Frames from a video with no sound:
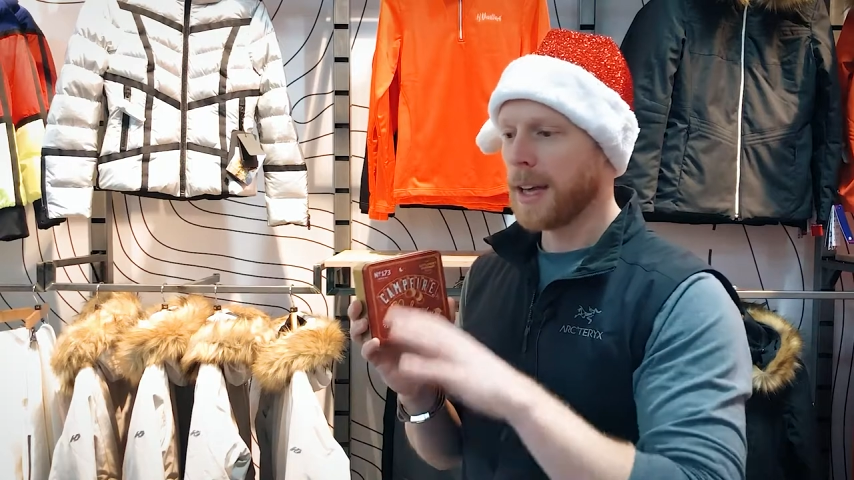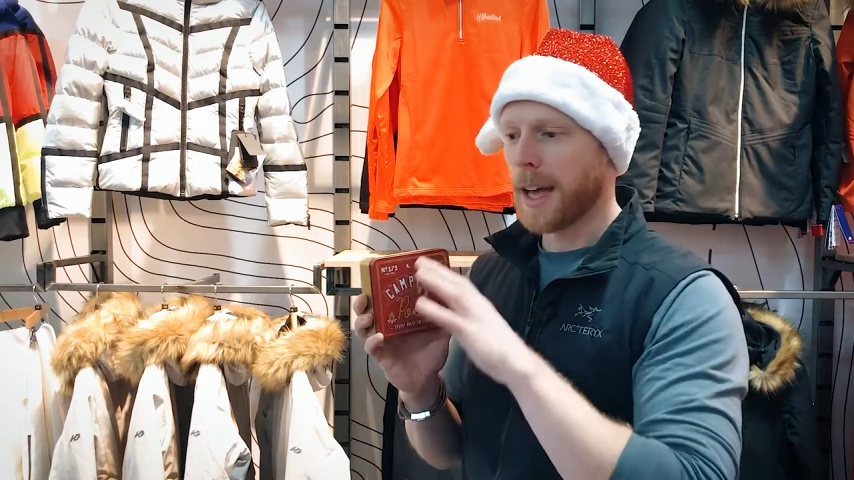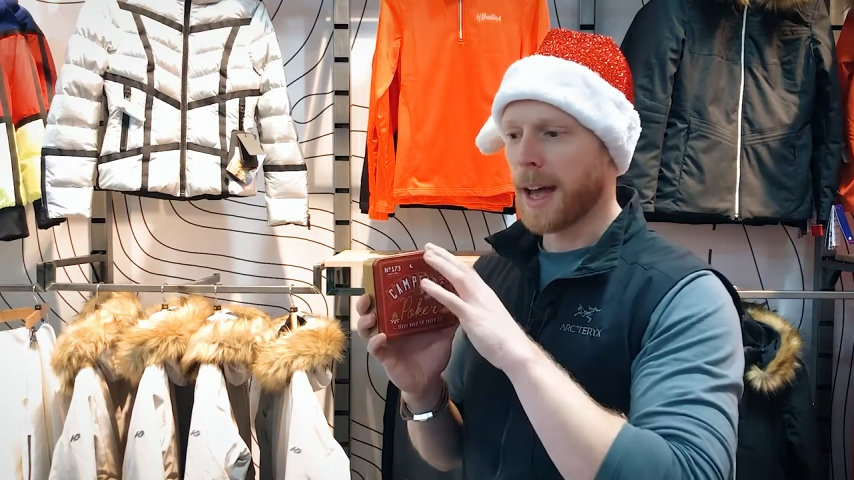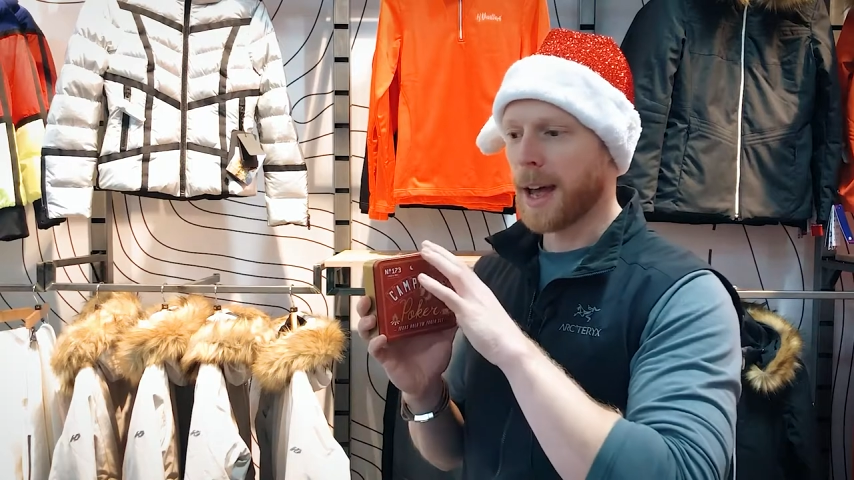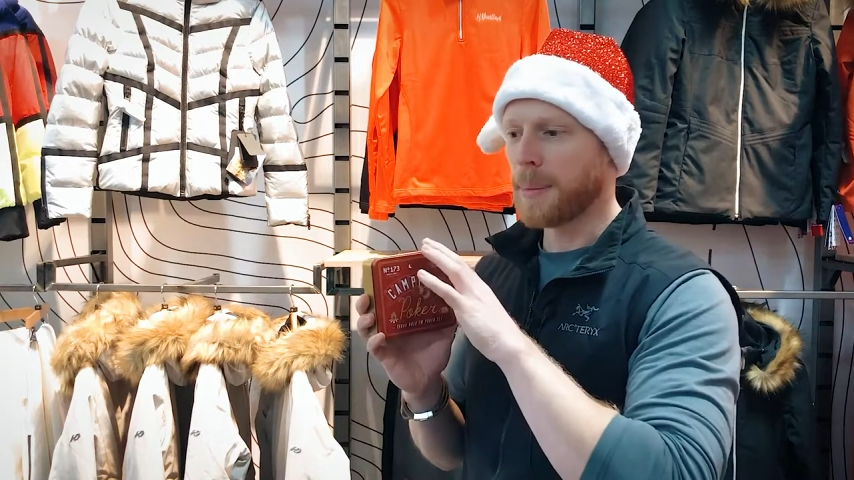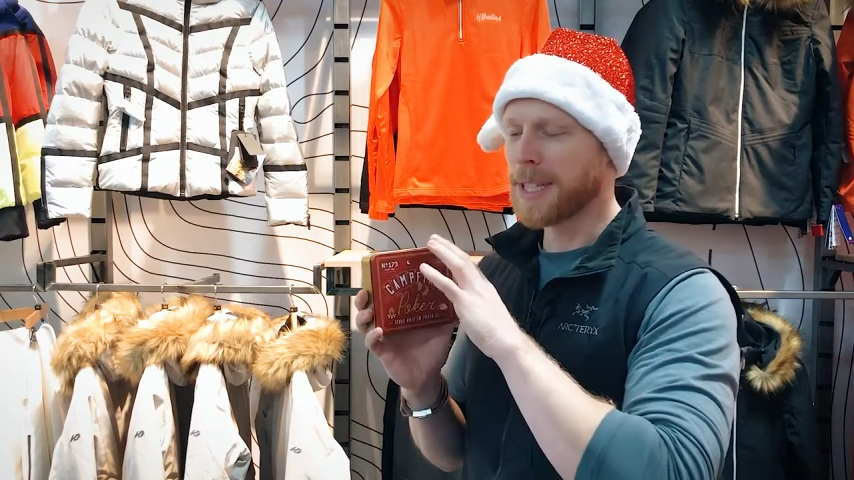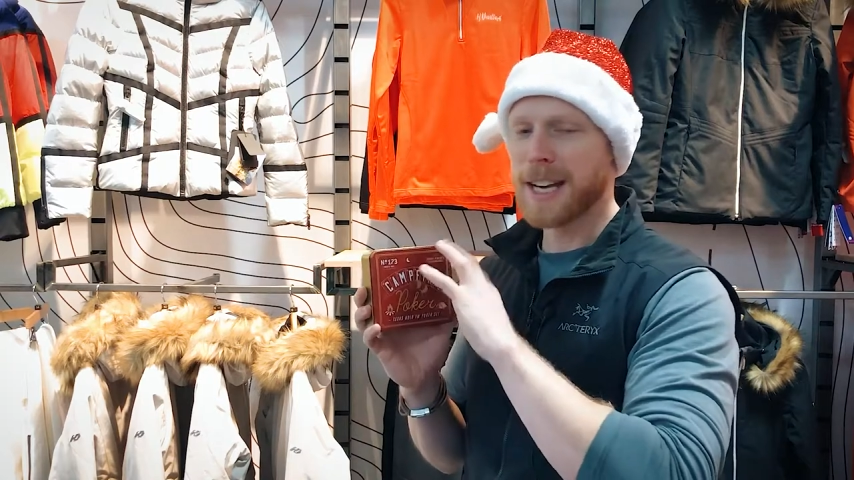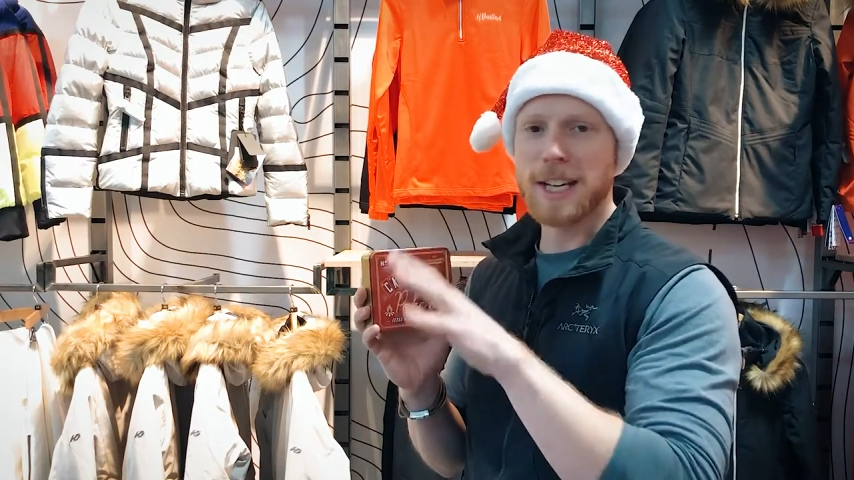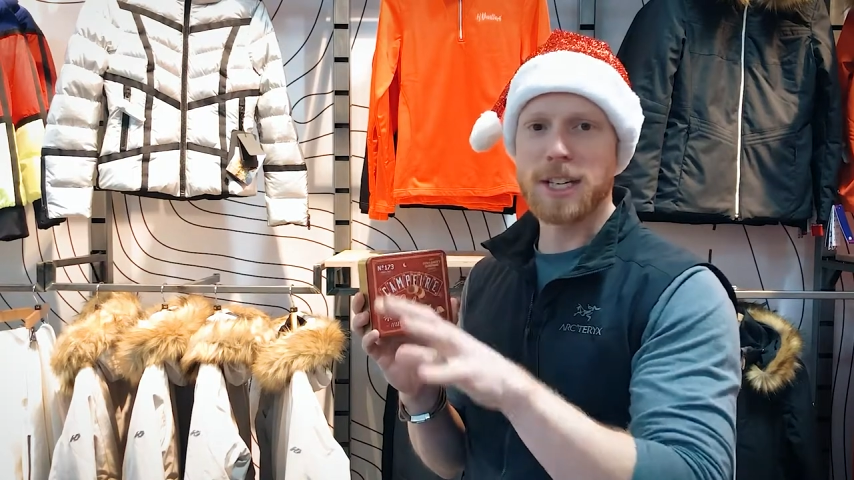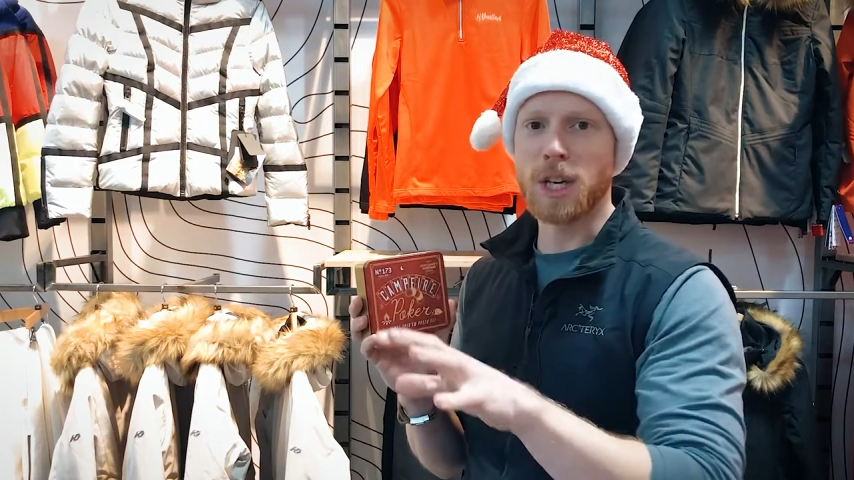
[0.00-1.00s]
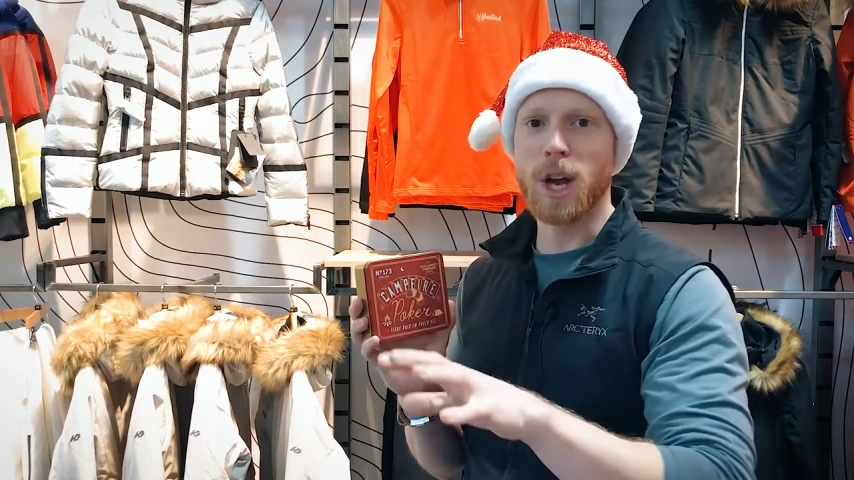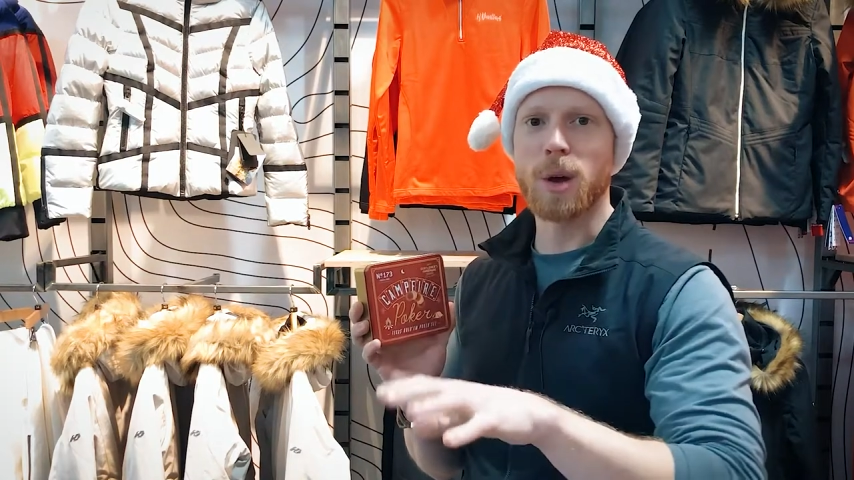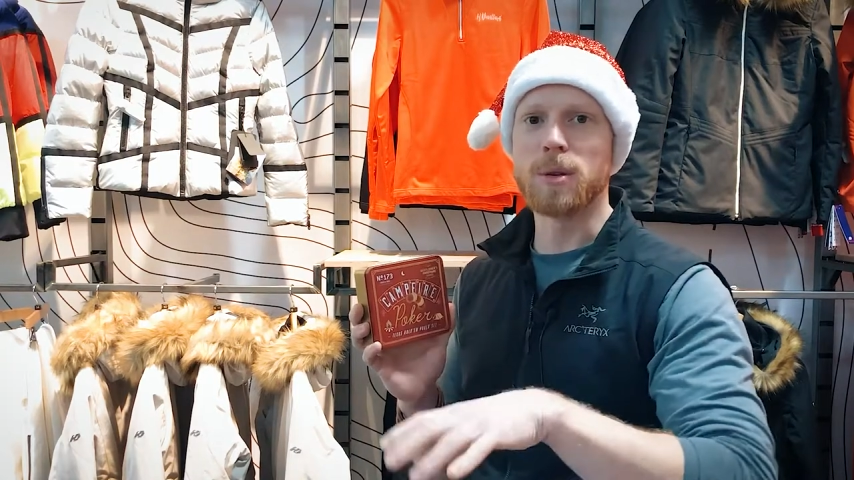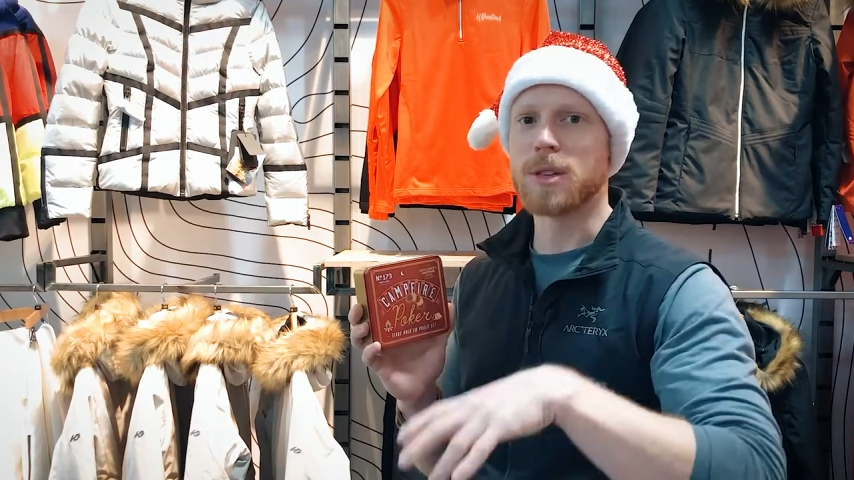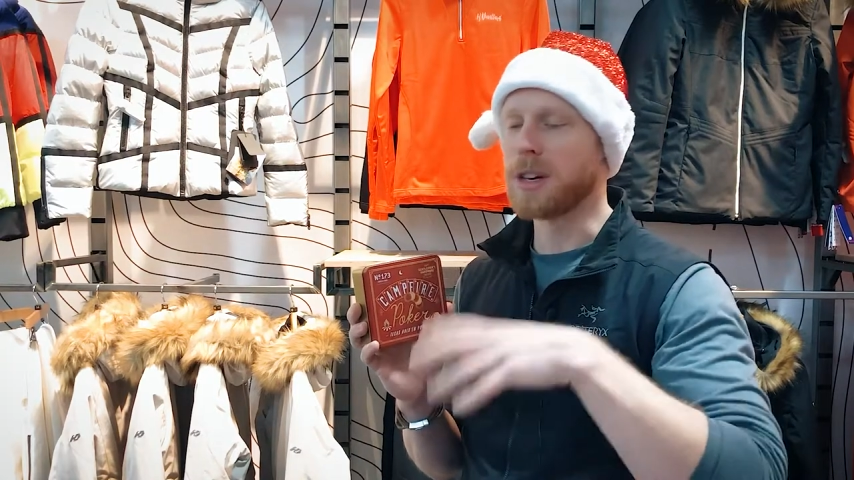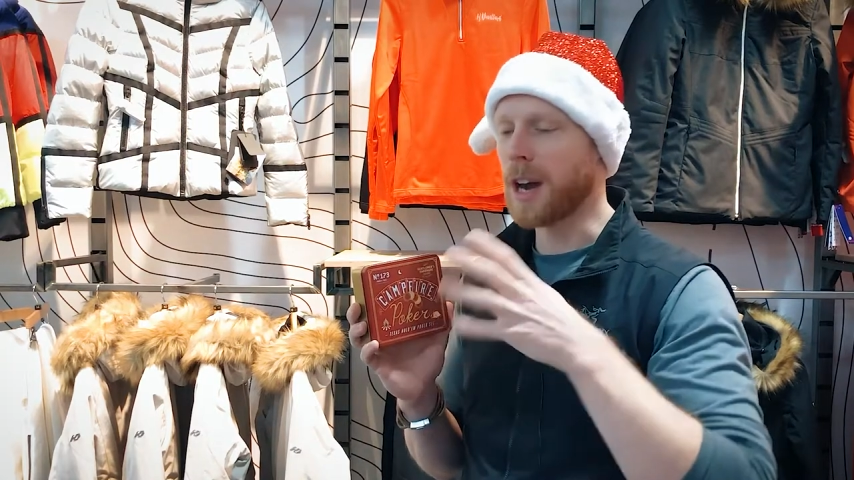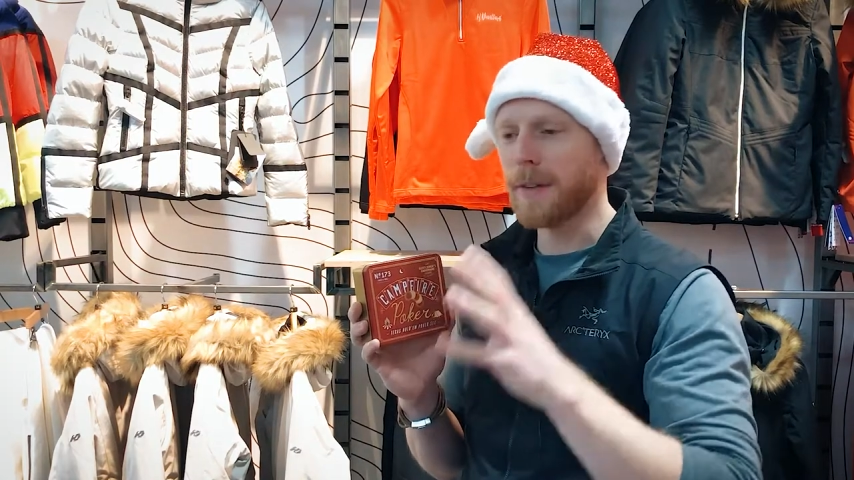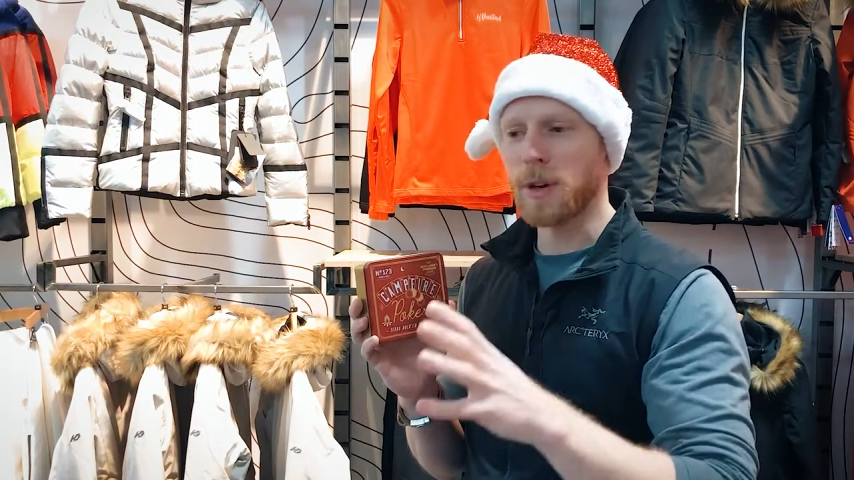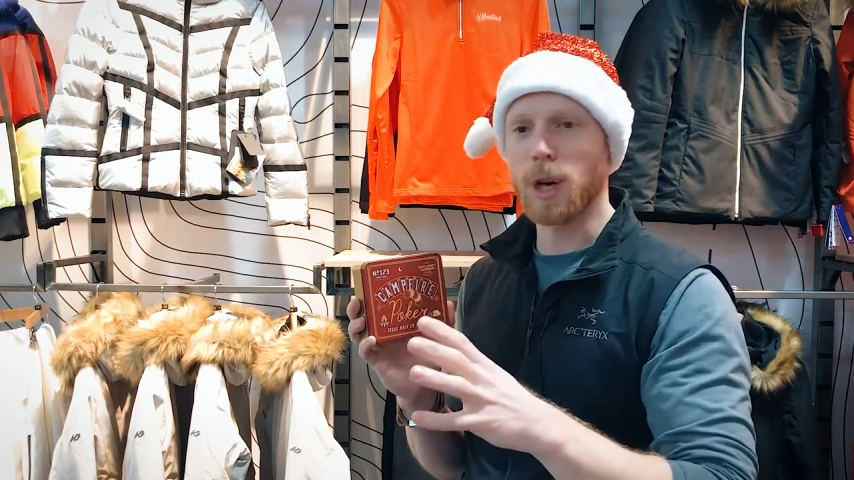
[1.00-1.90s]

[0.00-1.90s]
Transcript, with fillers: um, it's nice and cozy and you're having a